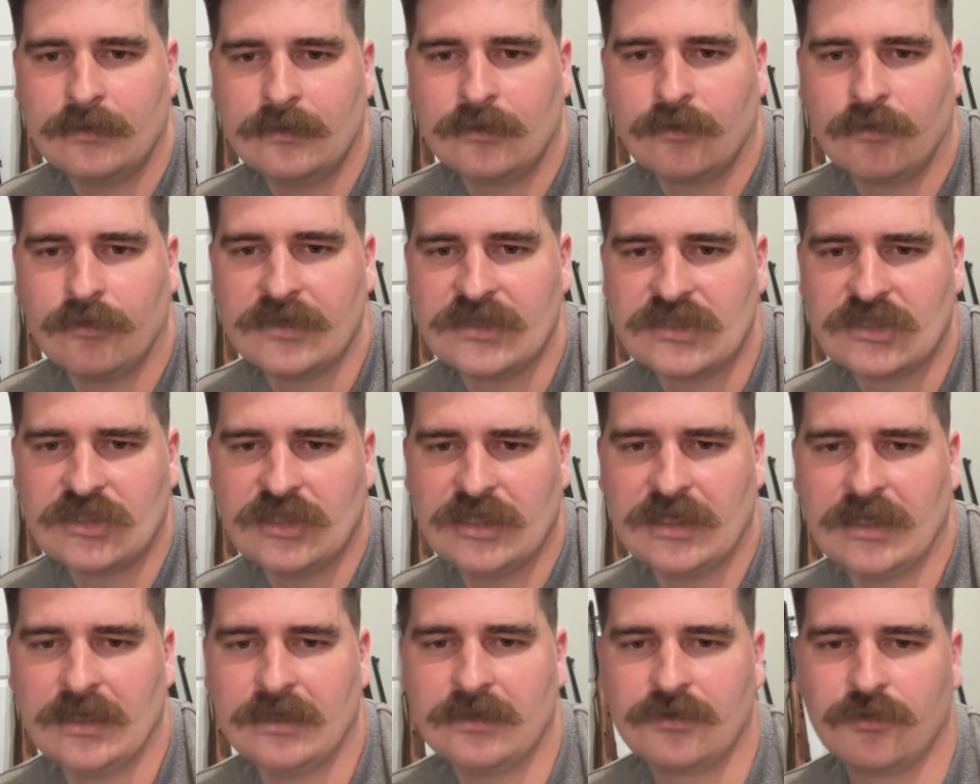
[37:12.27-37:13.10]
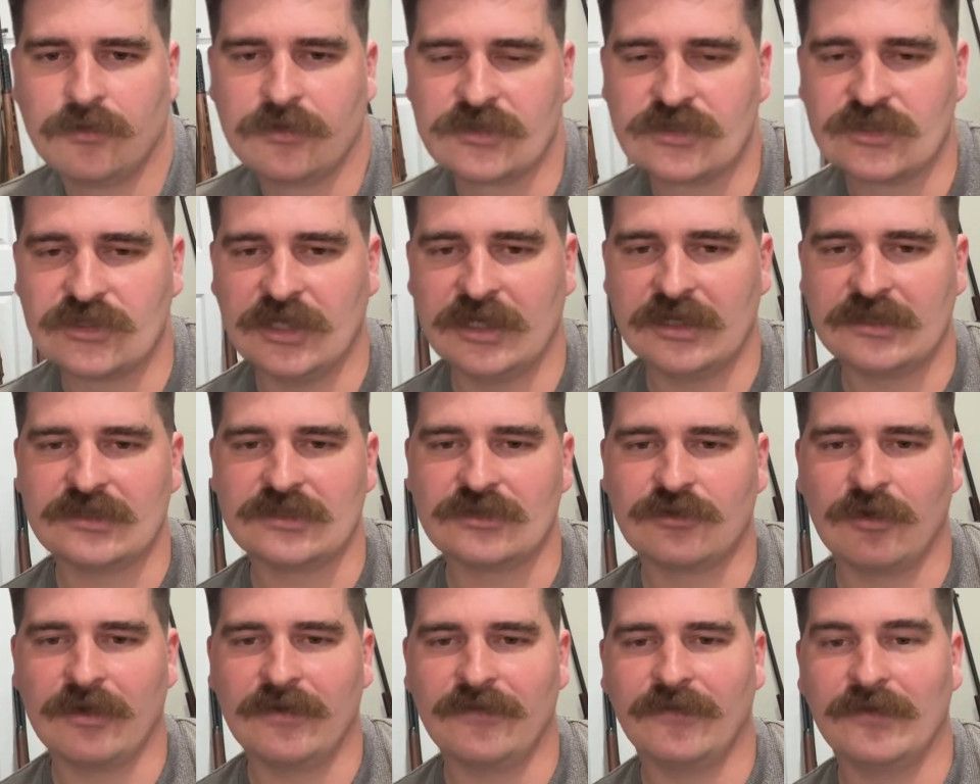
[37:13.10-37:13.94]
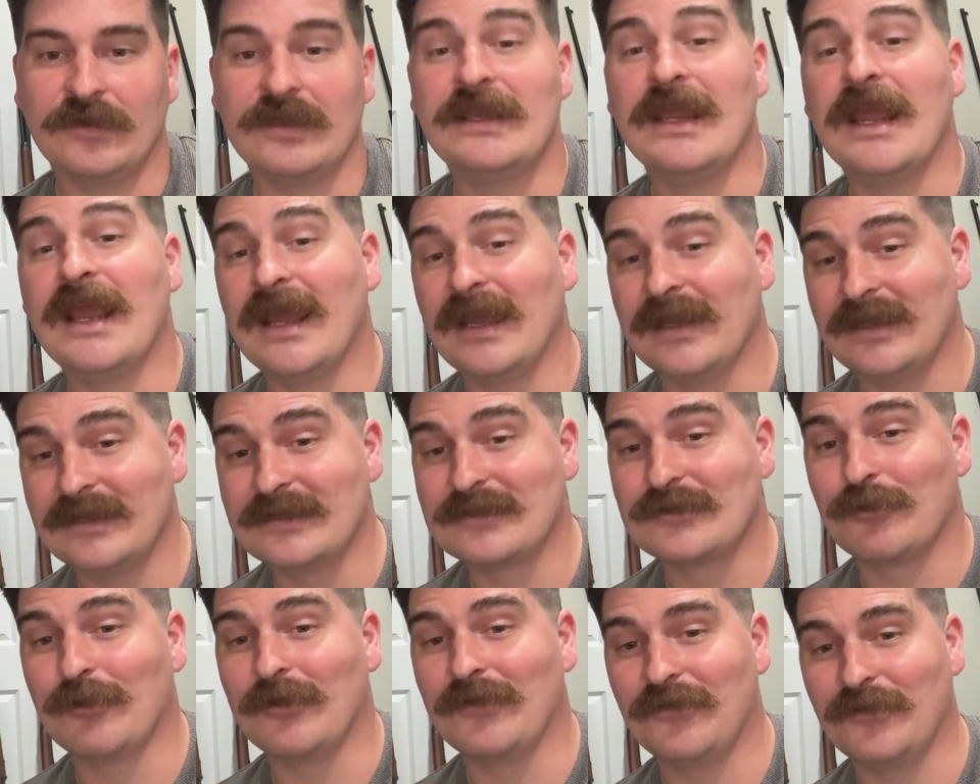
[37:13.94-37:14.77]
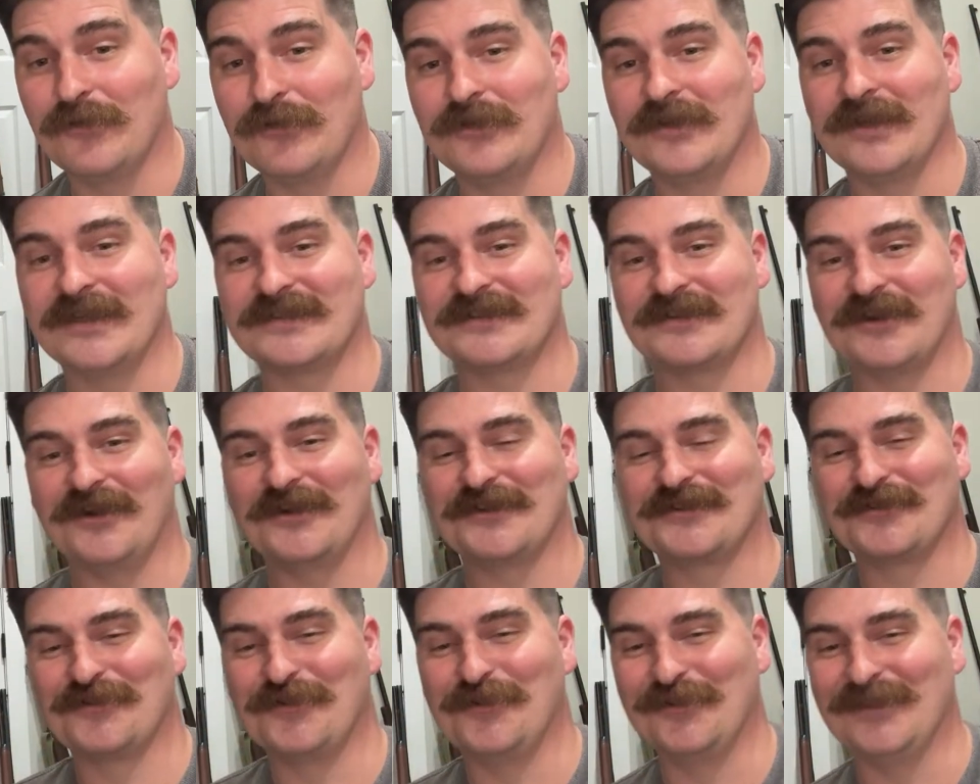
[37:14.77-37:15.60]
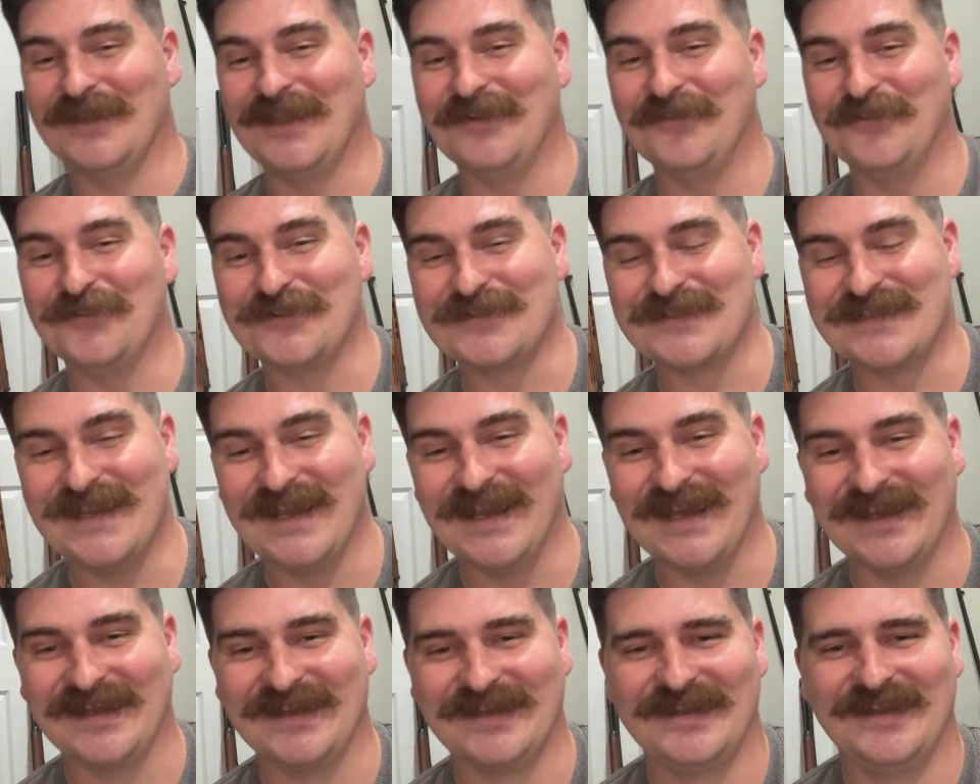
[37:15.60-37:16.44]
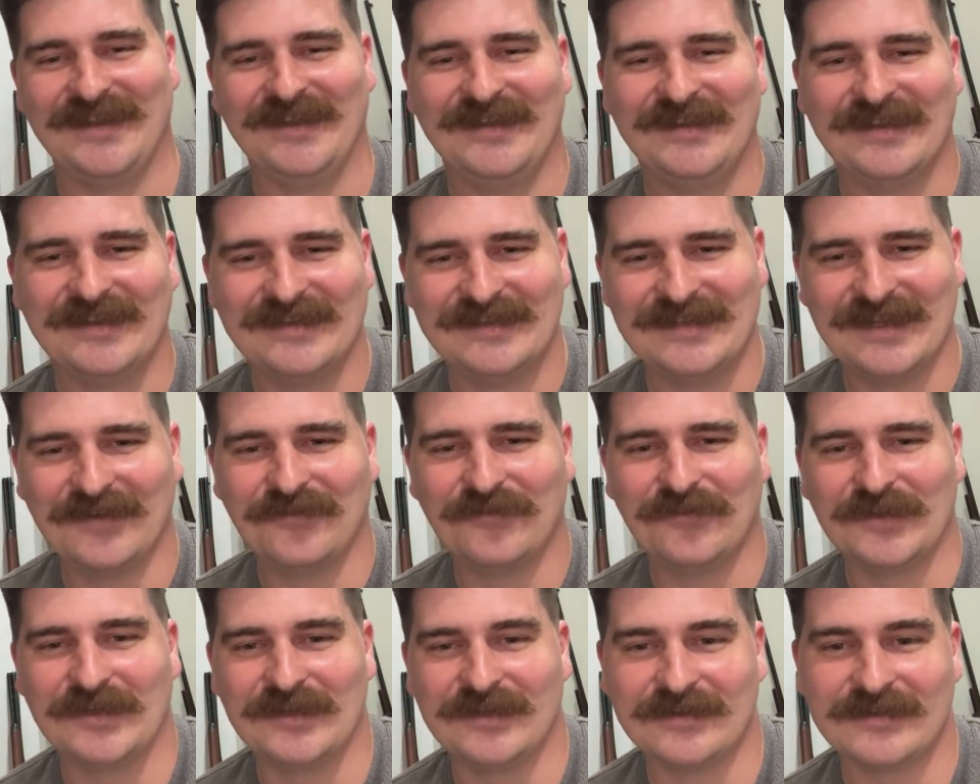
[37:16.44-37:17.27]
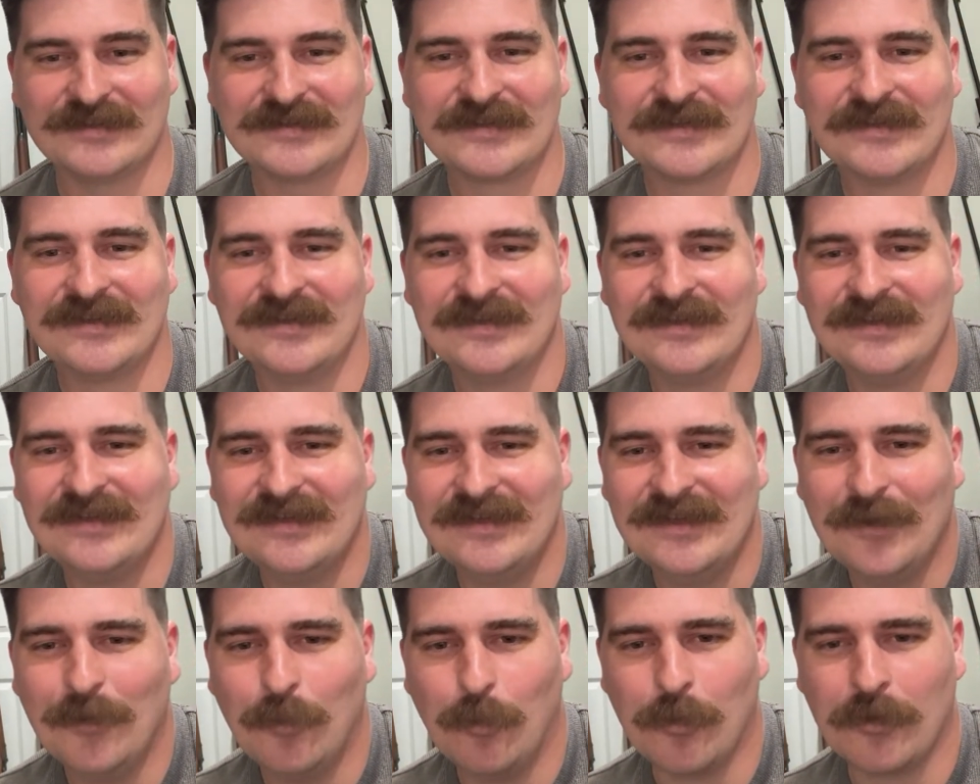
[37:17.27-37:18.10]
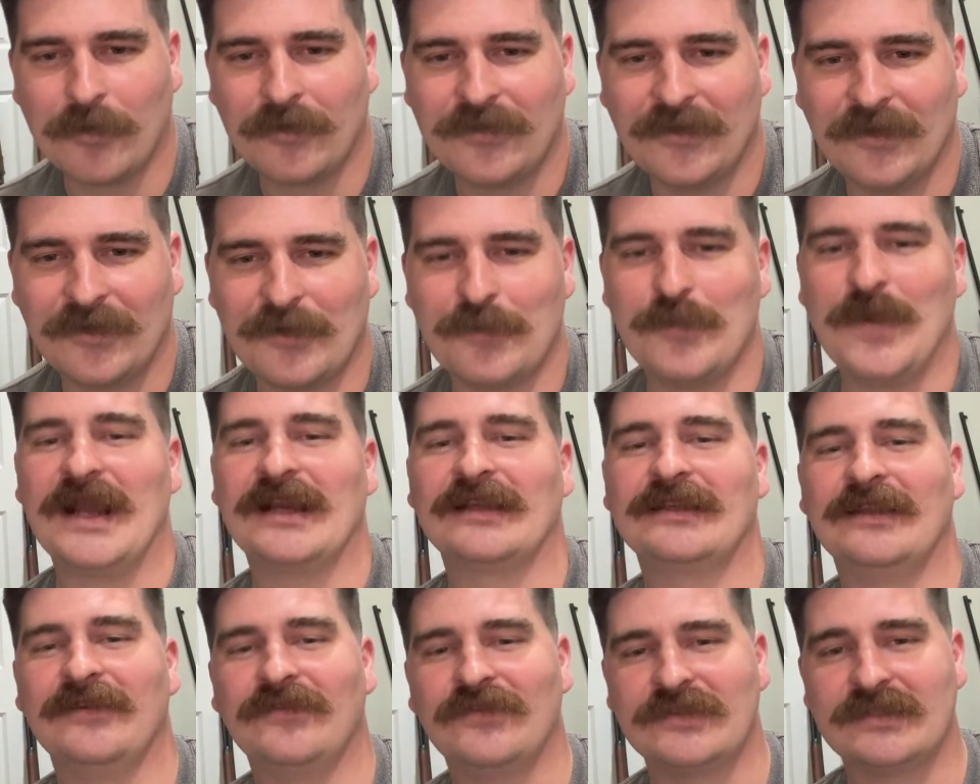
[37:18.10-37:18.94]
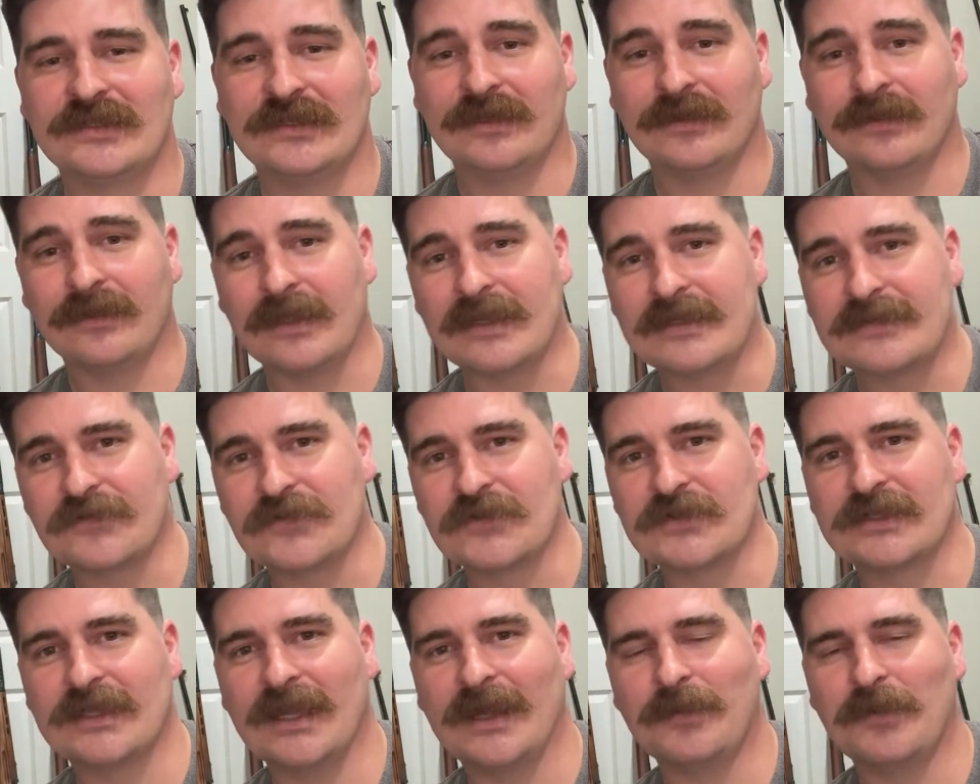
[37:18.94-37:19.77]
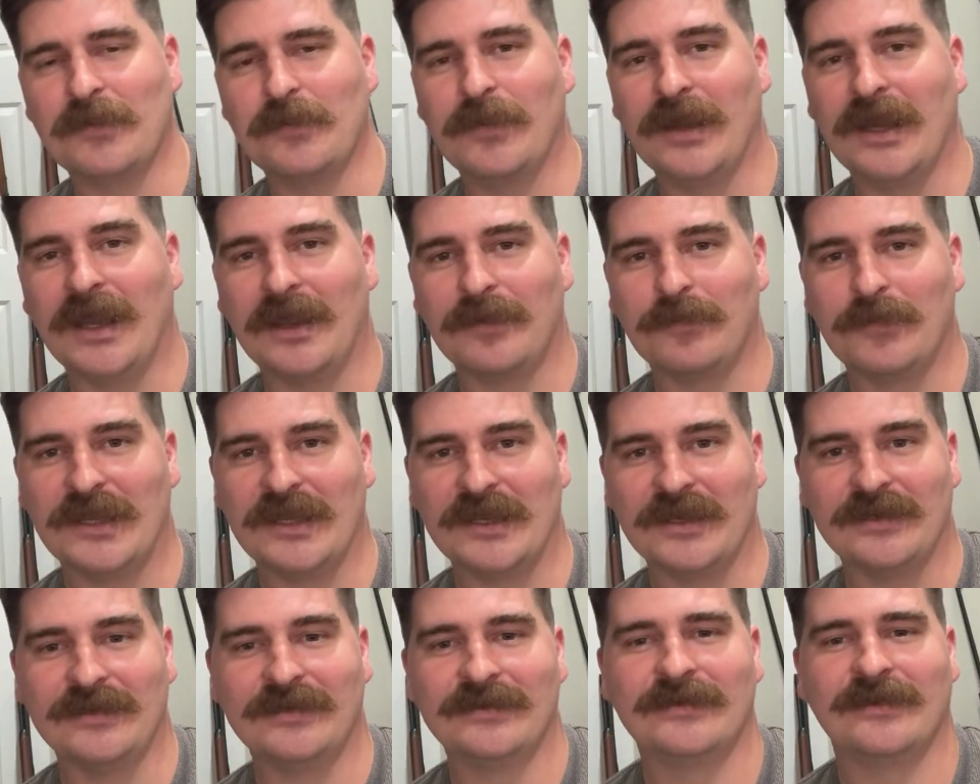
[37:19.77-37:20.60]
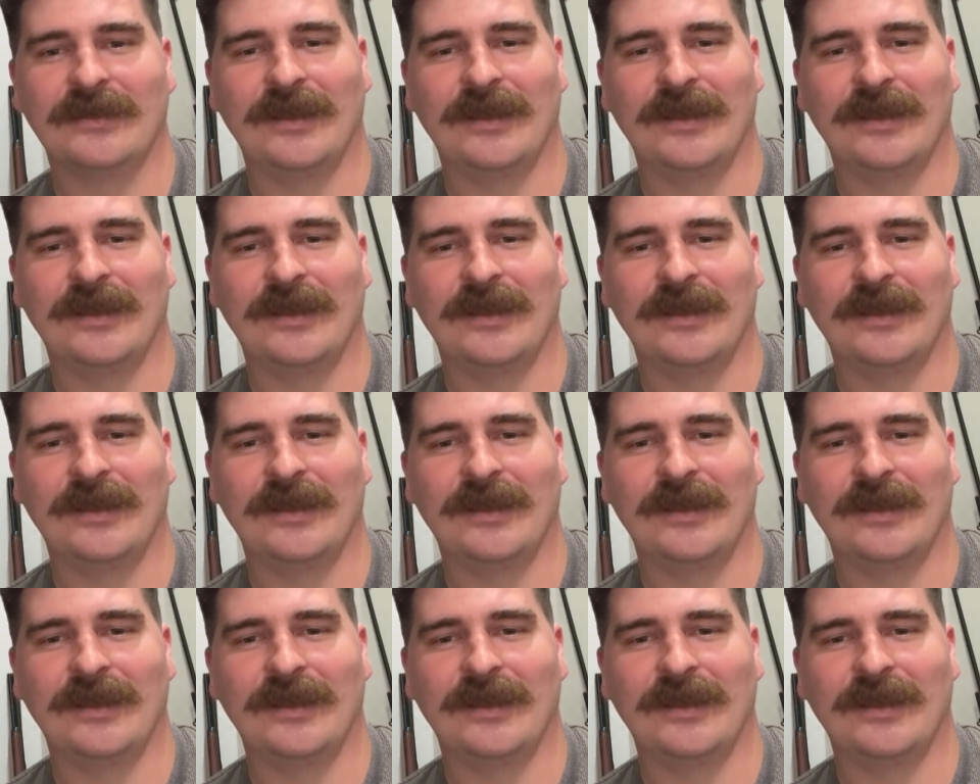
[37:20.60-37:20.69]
Christian, Taurus Judge is great for, yeah, it is great for your testosterone levels. Yeah, it definitely is. War Thunder Magnificent, thanks for stopping by, man.